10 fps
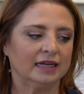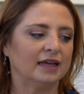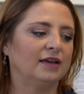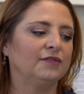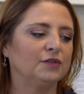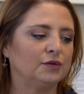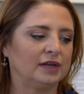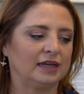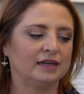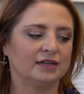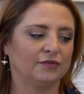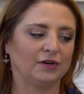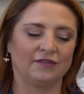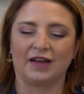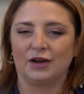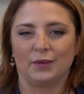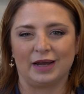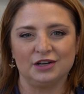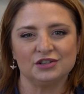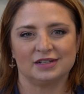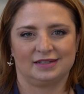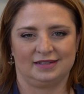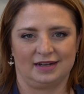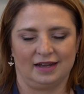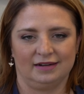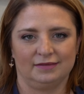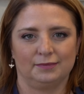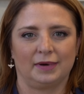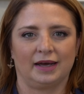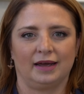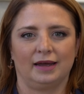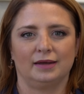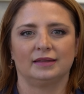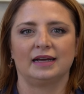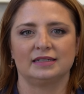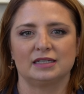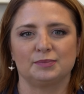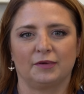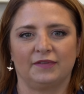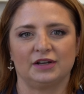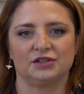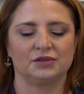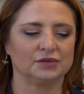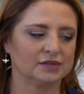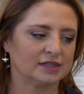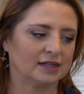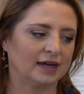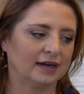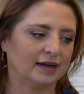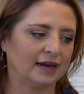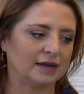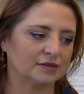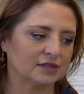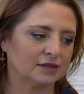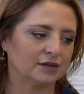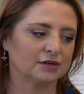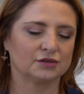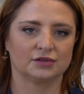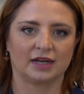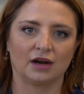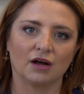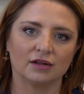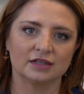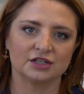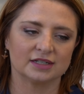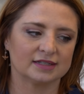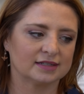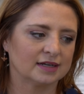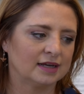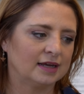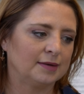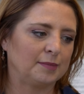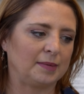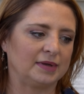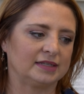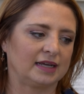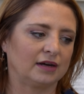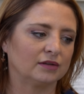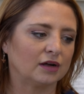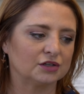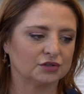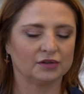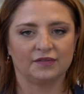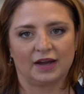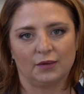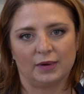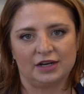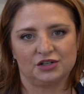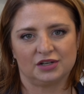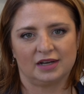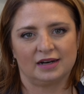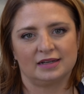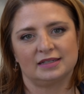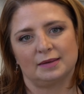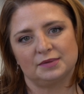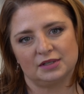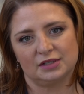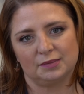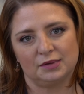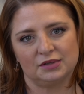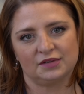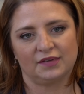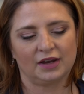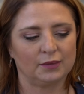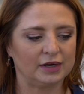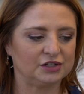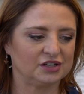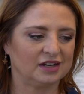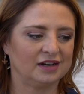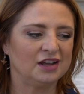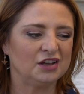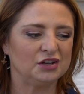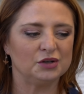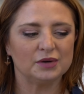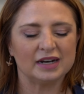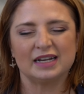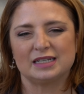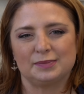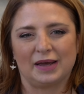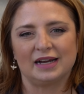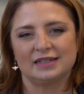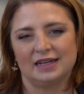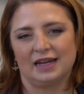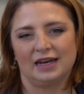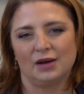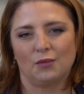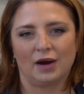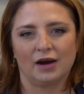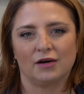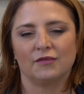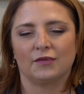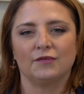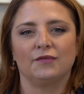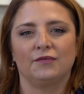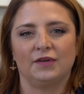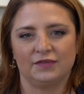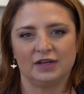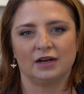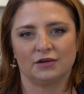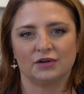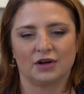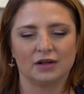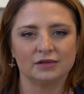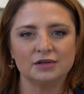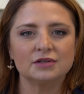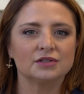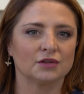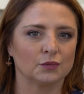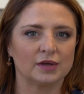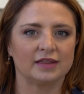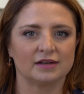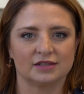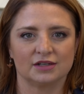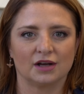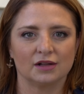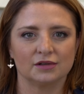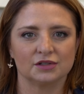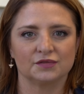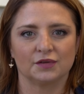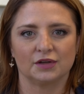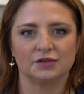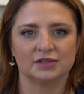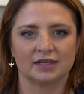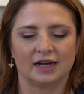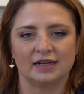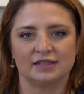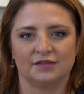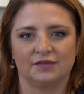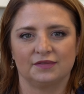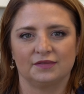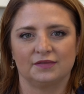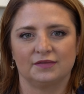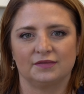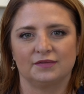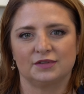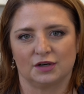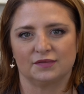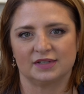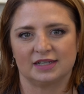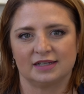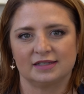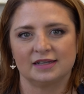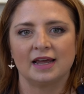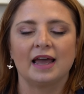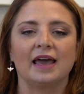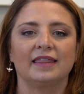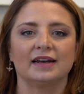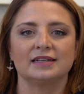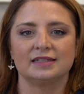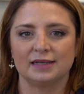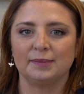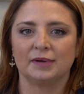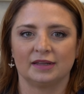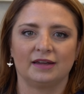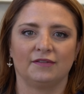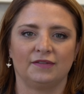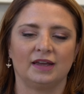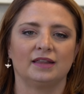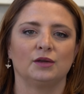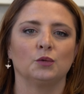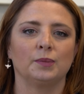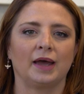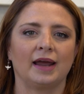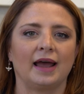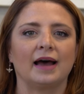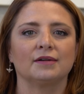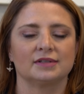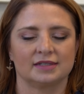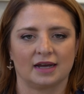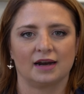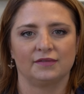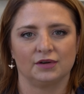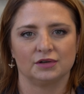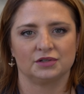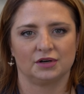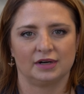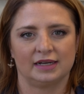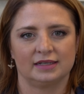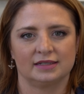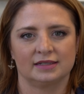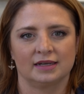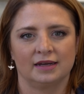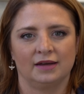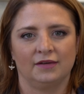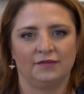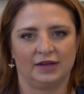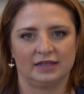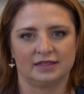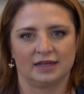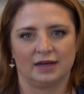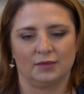If you need different evaluations done by licensed professionals like counselors or psychologists, maybe a psychological evaluation, a substance abuse evaluation, you can expect anywhere from $1,500 to $3,000 for those kinds of services. And that is typically a fee that you'll pay outside of your attorney's fees